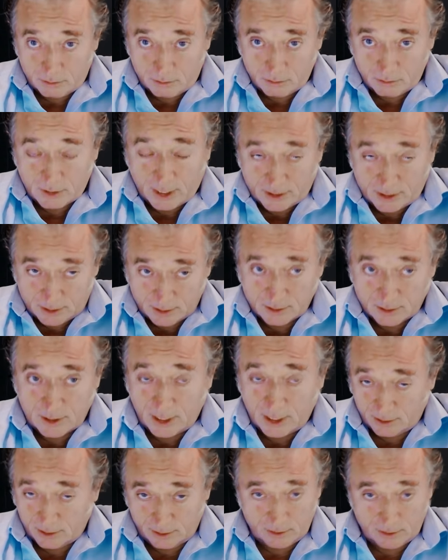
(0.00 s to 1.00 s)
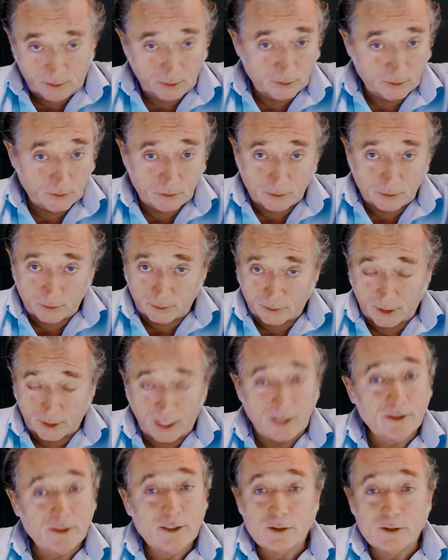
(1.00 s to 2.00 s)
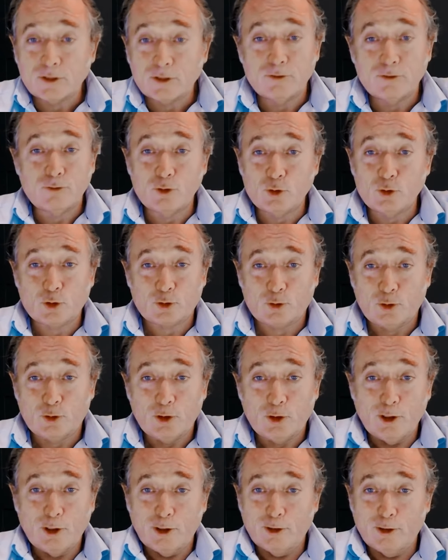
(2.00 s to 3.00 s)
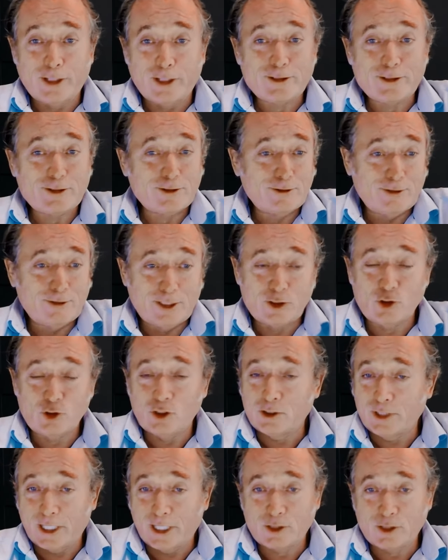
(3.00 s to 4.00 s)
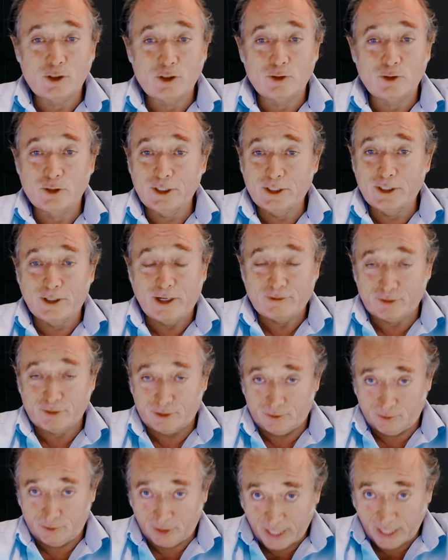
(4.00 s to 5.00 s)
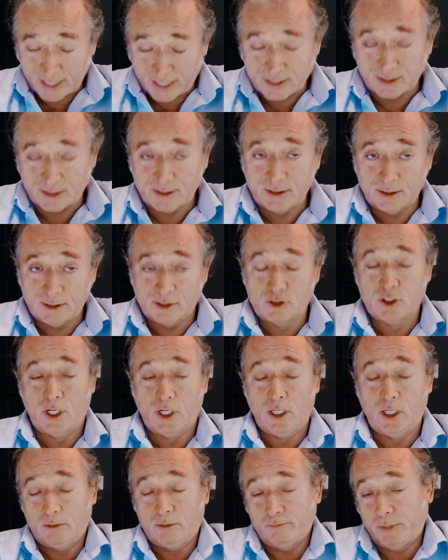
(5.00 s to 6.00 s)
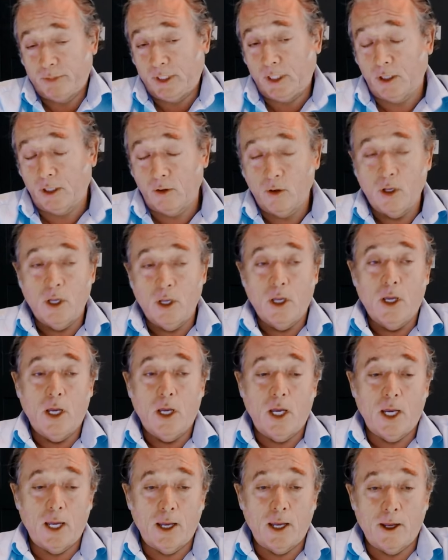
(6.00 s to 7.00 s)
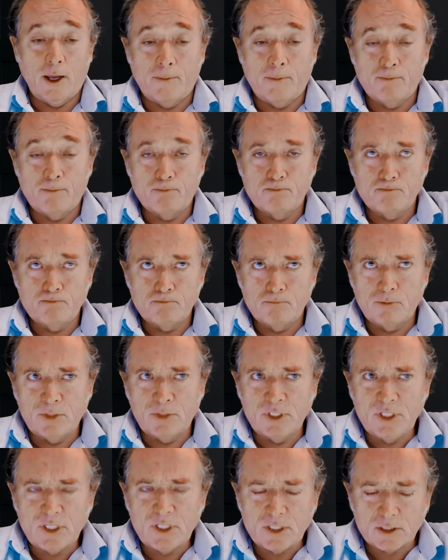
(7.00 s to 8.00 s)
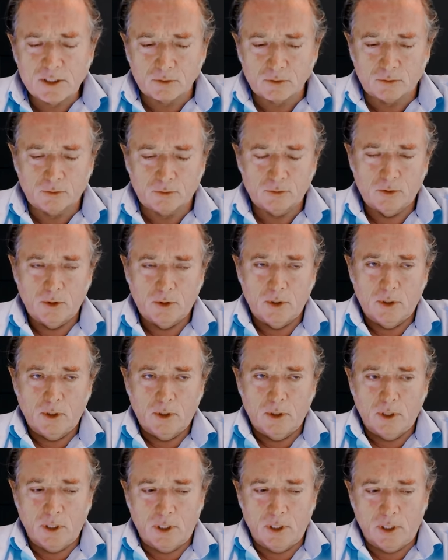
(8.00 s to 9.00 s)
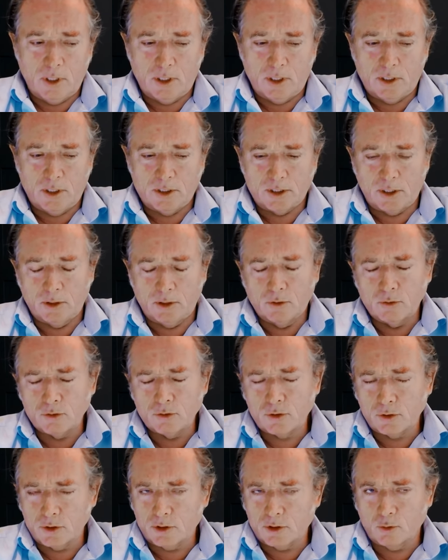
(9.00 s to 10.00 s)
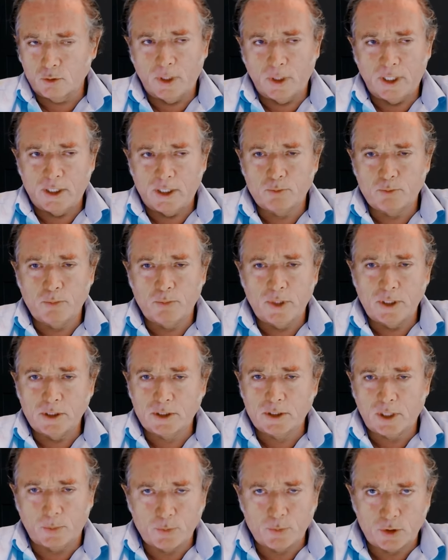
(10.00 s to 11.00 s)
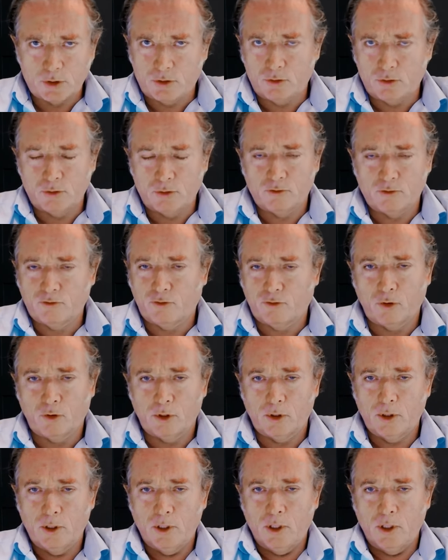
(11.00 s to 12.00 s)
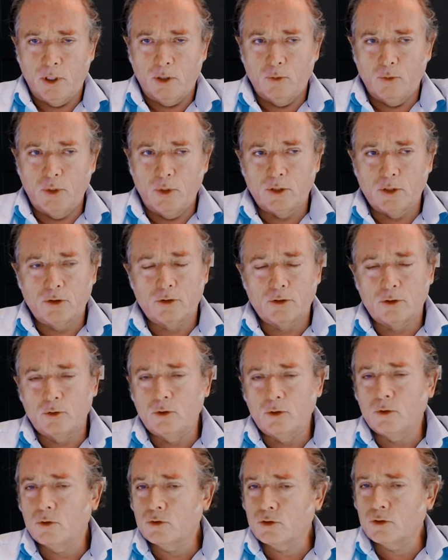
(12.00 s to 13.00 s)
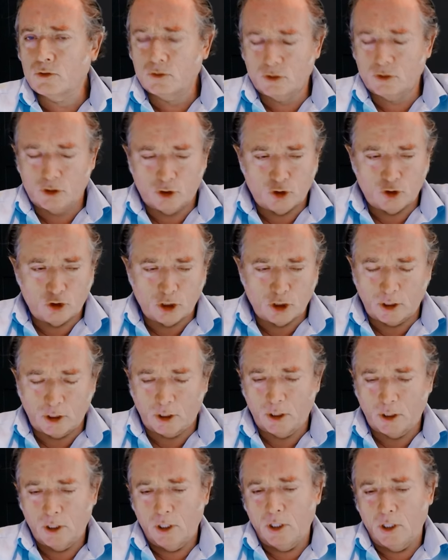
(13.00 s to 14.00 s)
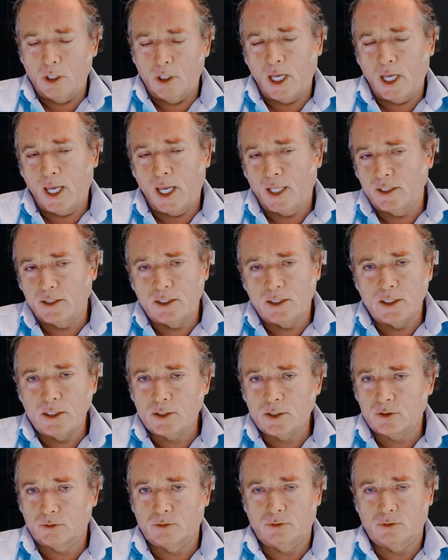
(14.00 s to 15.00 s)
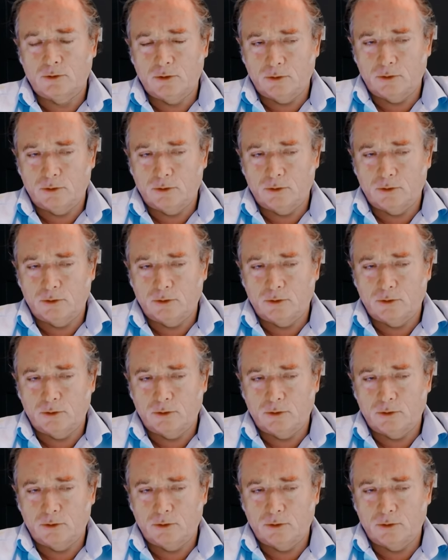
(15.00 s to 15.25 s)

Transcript: That's not 10 years in the future. That's this year, next year, or the year after. Gasoline and China, bingo. Diesel is in all sorts of ways being substituted for. We are throwing all sorts of junk at diesel